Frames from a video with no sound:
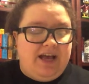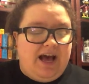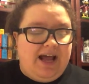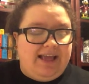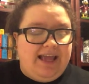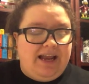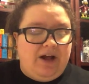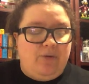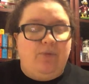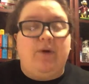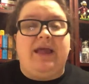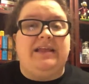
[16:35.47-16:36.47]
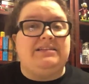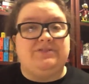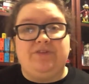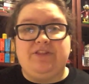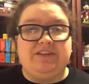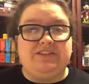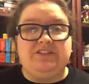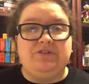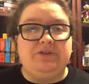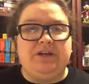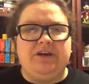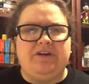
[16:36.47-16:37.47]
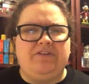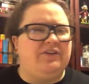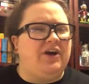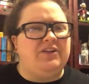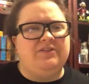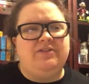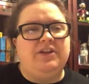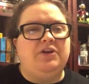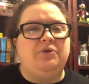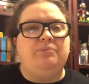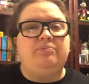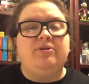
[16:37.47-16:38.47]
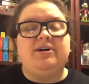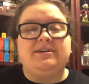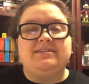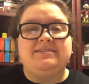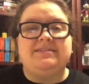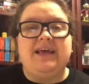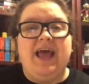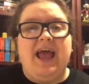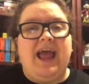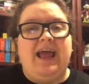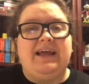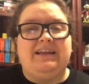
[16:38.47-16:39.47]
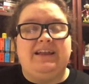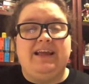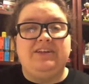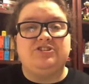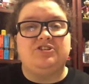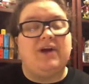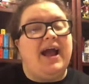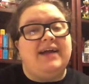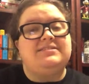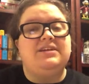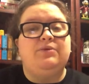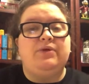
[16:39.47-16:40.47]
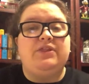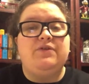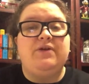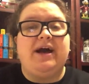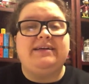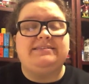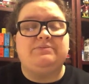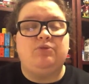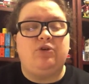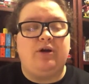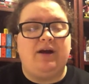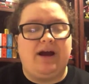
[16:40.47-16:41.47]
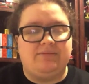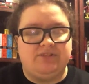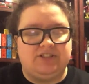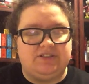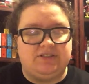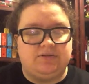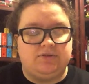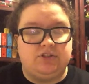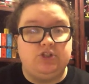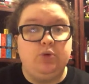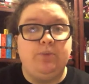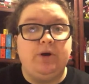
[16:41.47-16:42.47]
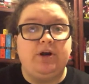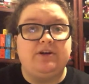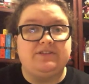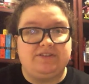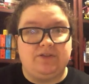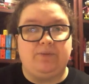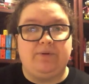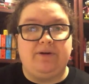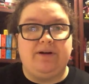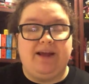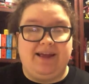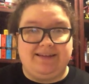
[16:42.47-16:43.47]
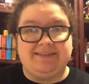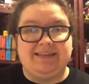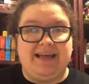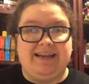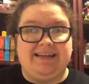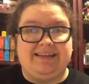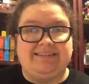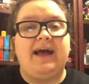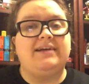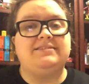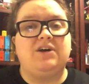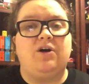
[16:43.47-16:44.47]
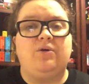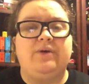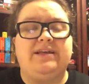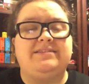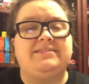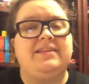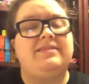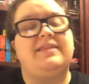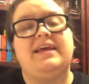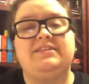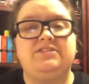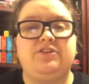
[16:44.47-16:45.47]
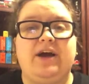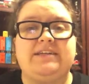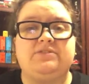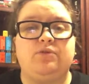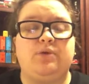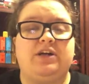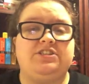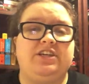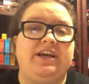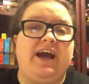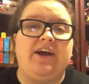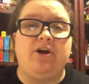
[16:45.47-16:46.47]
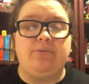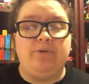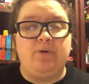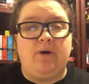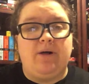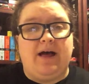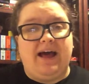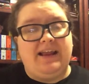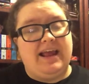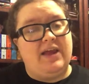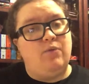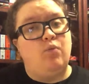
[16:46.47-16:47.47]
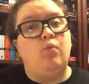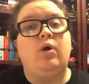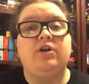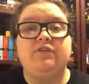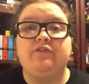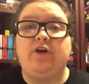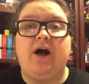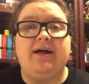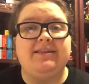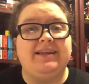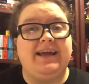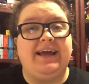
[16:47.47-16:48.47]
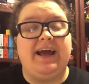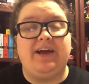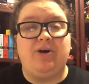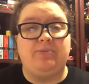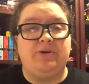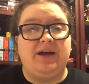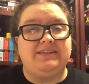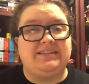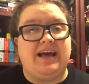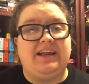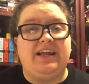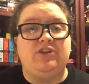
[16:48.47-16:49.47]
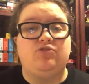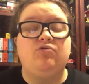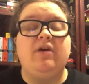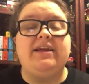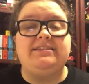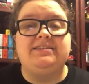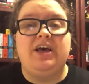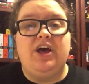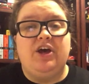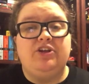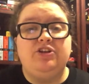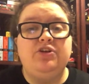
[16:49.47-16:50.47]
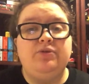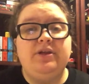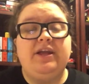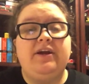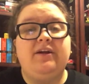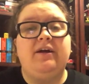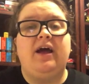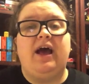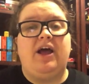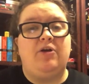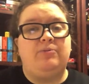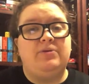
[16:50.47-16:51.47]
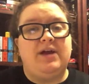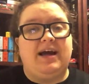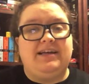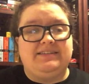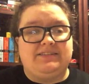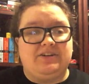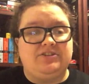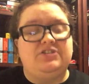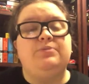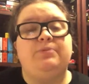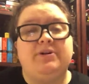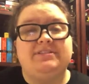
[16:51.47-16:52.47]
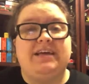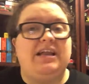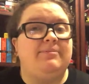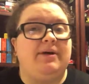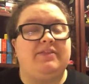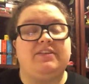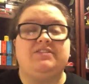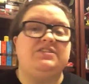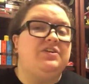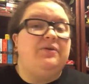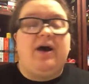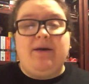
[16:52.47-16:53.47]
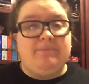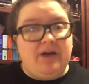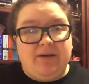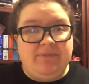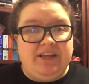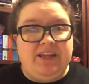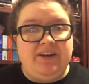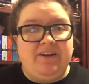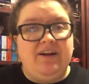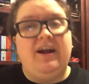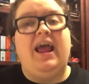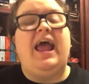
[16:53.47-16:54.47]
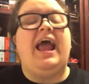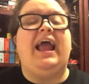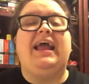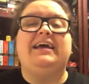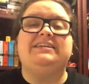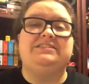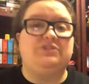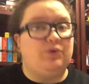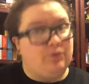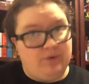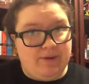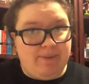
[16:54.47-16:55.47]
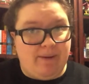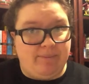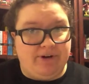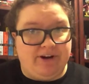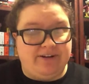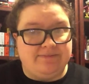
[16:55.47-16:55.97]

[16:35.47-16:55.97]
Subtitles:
I cannot wait for this new year, for all of the new books and interacting with you guys more. I'm just super, super excited. As always, thanks you guys for watching. I hope you all had a wonderful holiday. I hope you guys had a great new year. I hope you guys are super excited about this new upcoming year. And remember,